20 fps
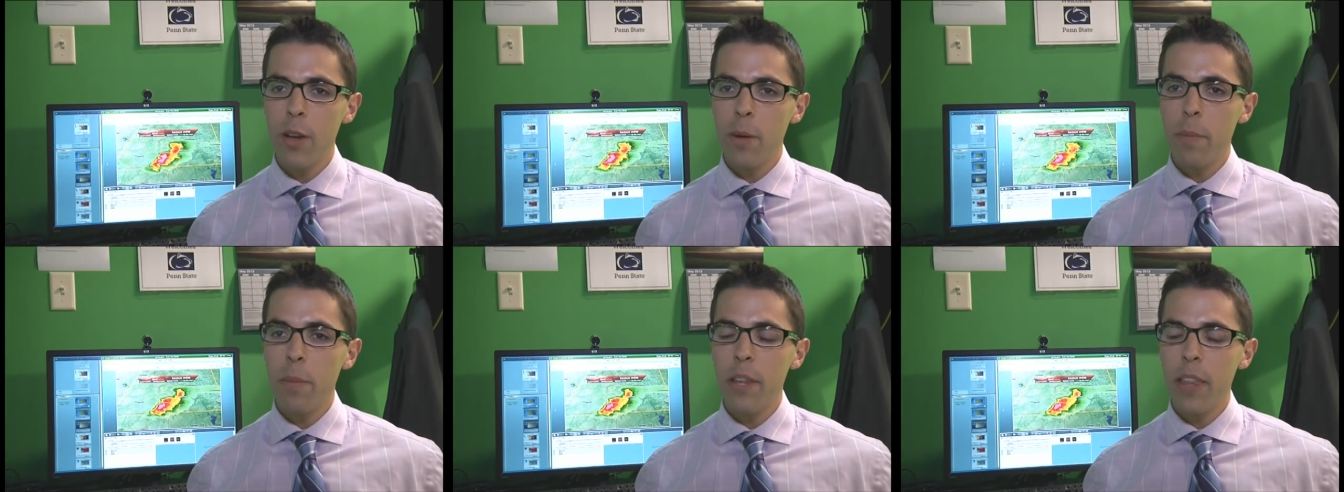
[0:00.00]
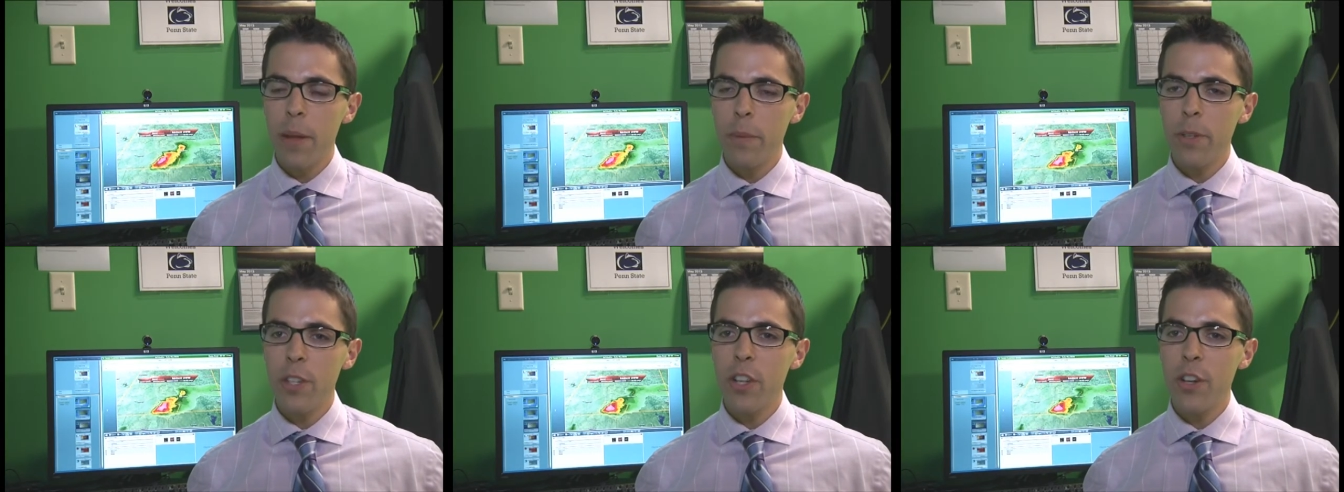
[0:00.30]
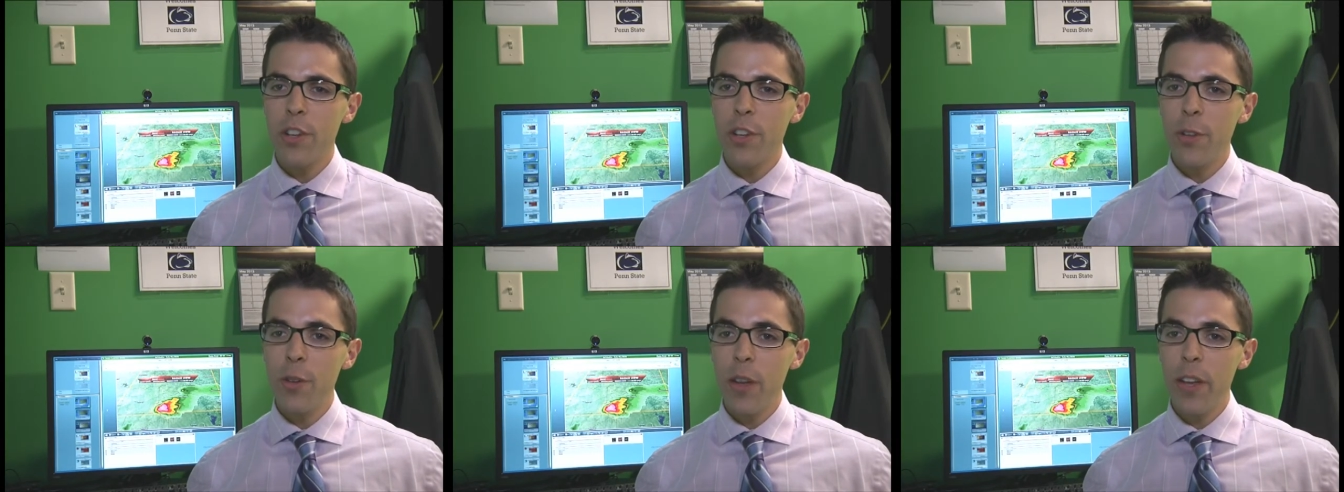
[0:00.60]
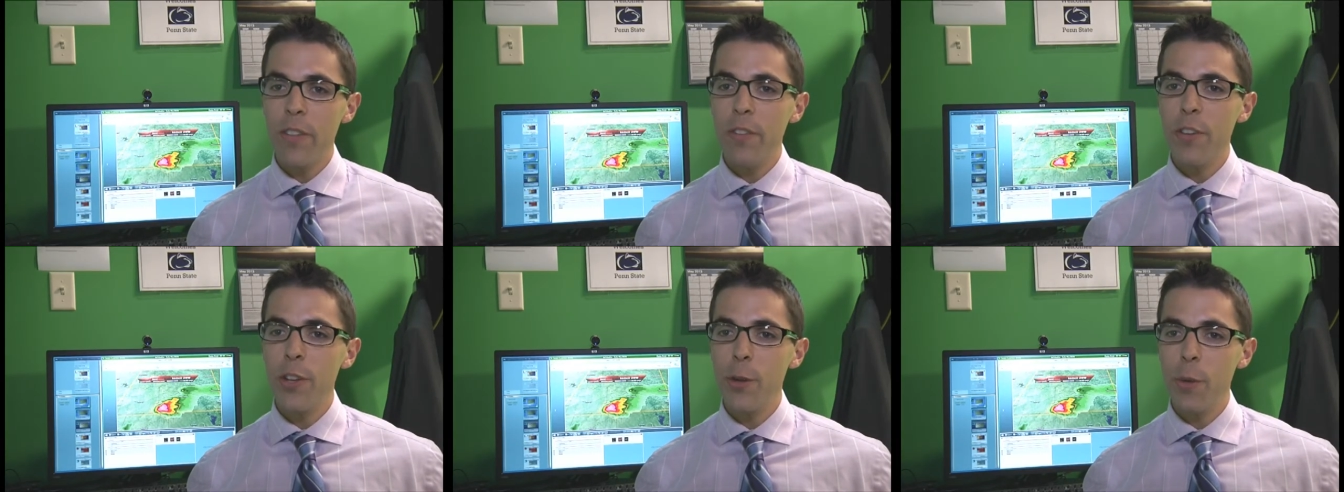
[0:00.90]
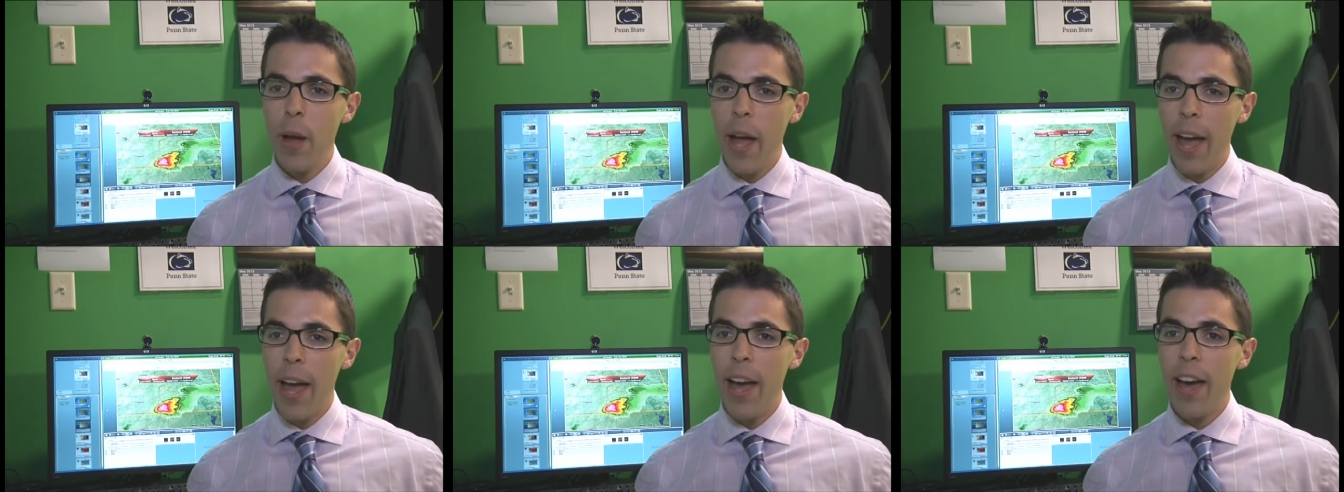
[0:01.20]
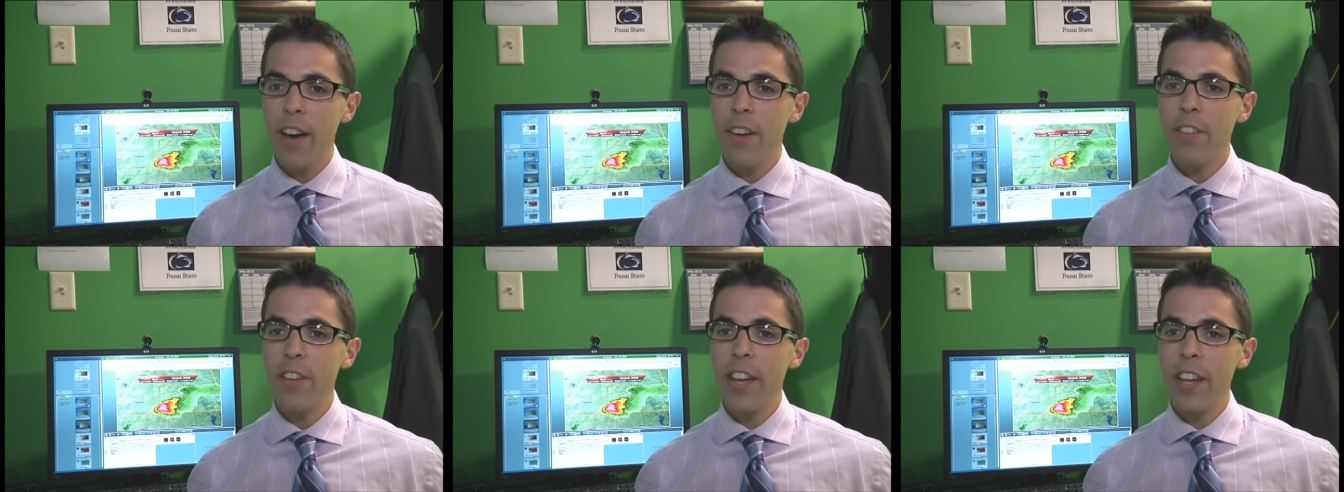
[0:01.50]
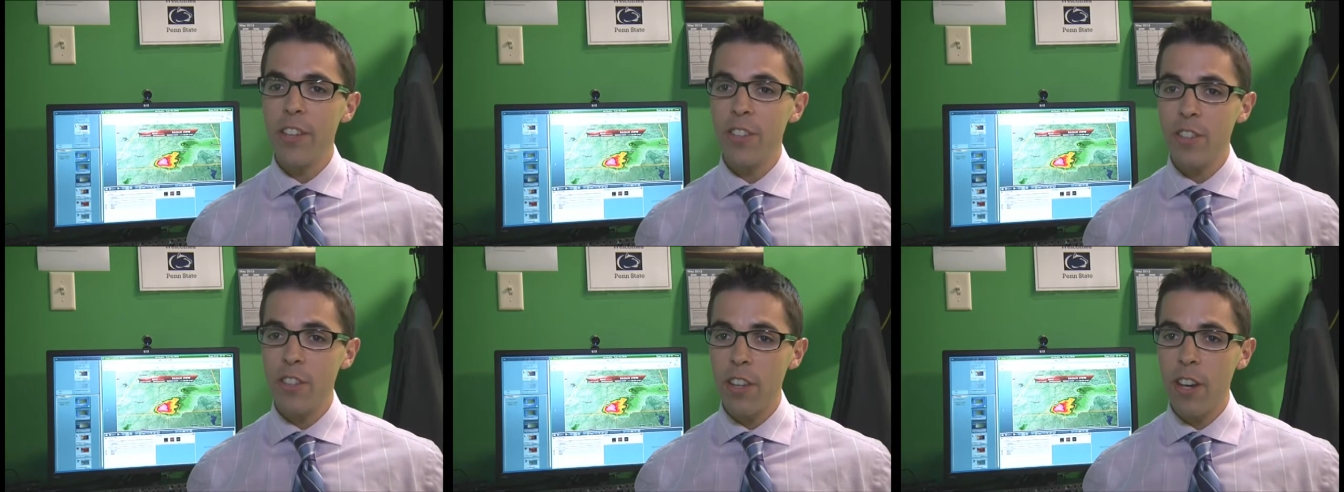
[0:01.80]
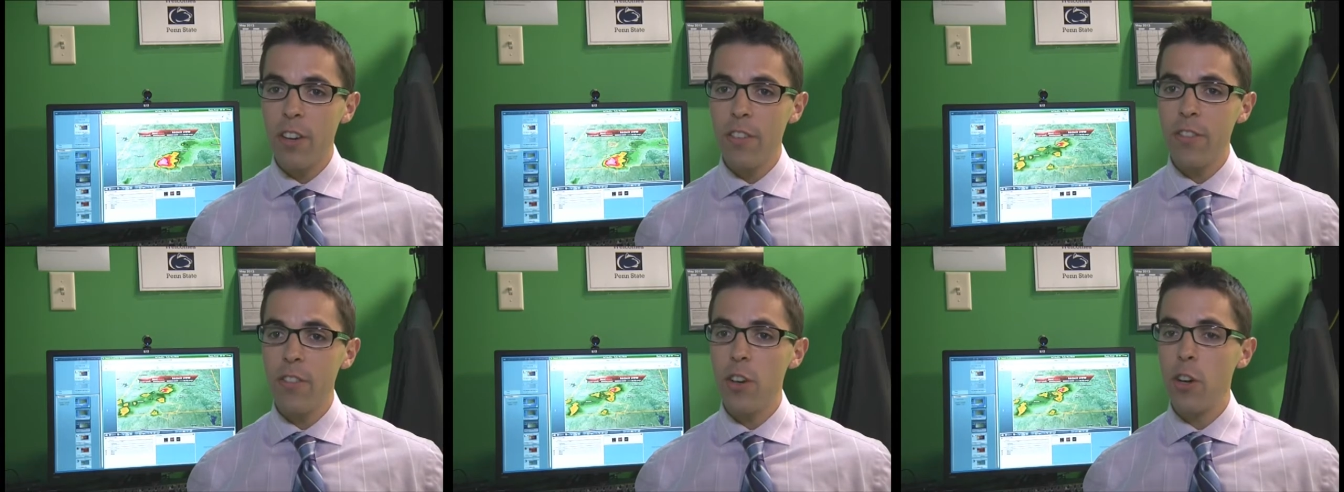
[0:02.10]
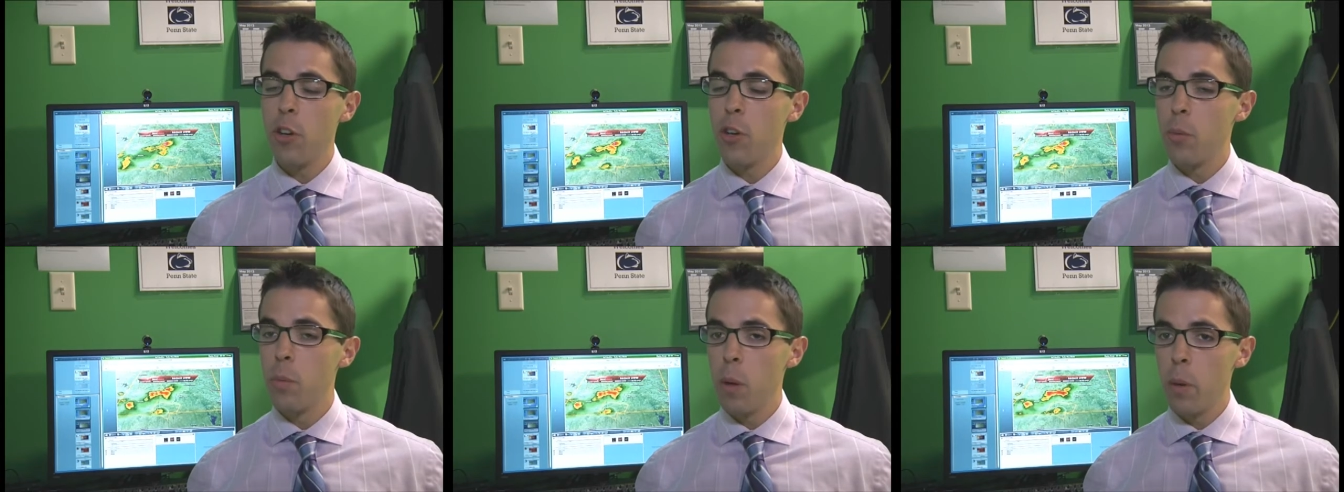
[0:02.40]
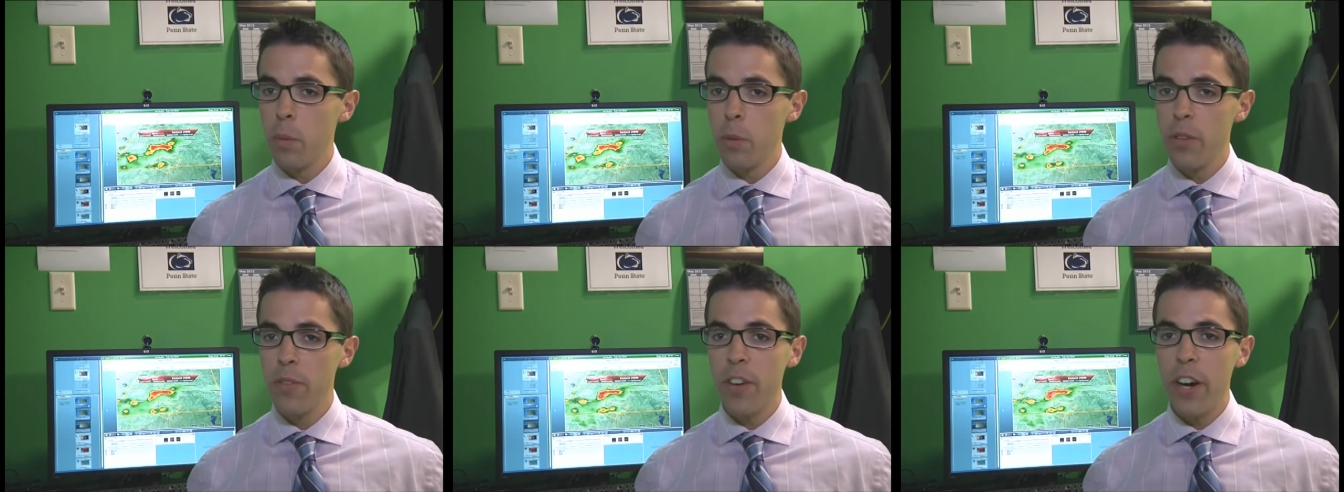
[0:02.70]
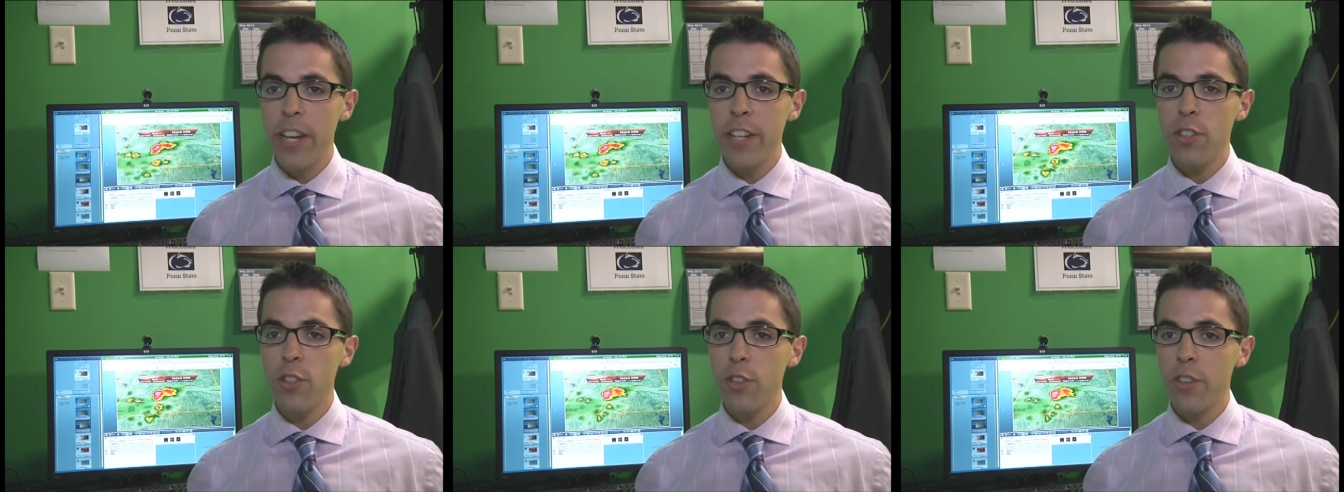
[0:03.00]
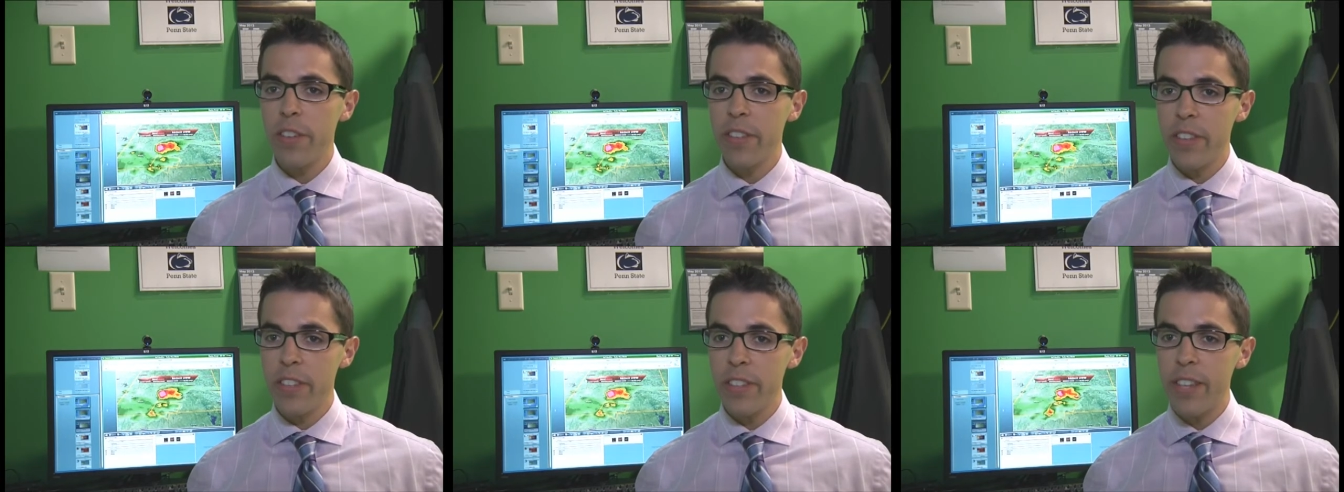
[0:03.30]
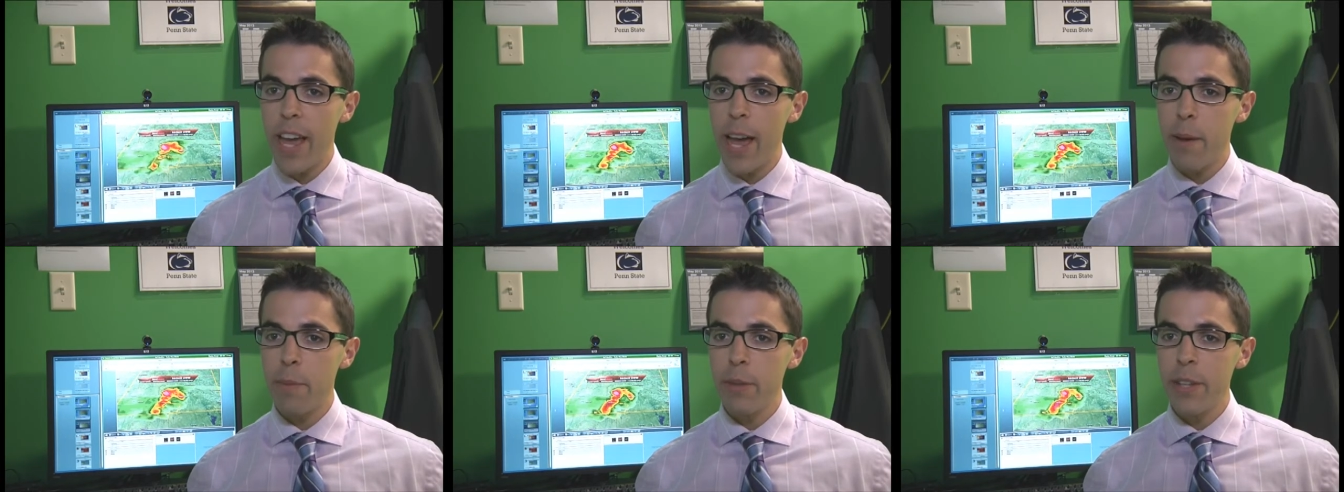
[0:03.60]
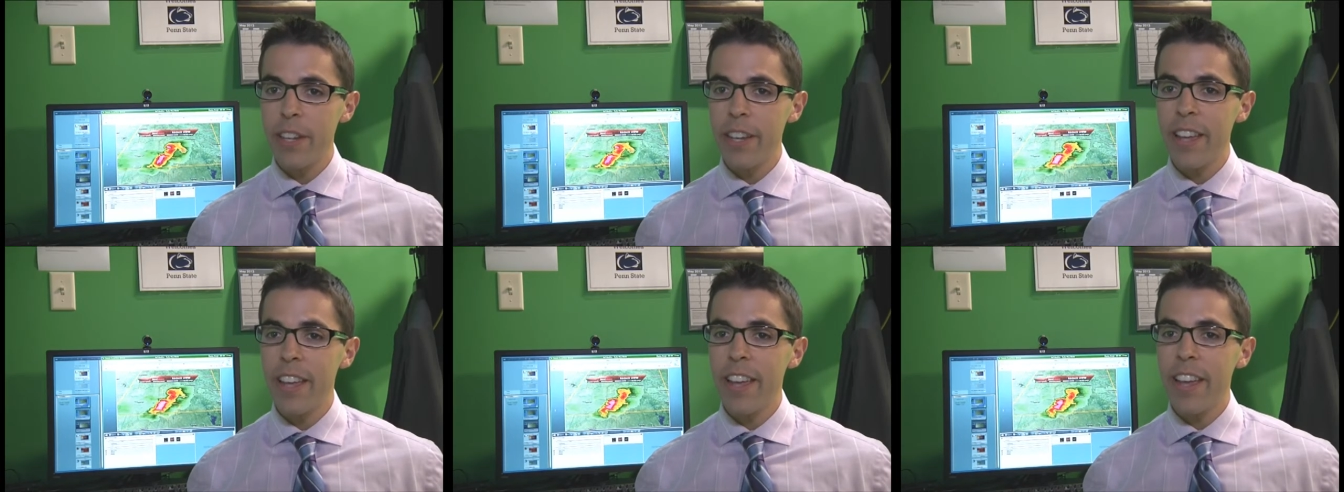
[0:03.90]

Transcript: But let me tell you, if you have a cell phone, mobile device, or even tablet,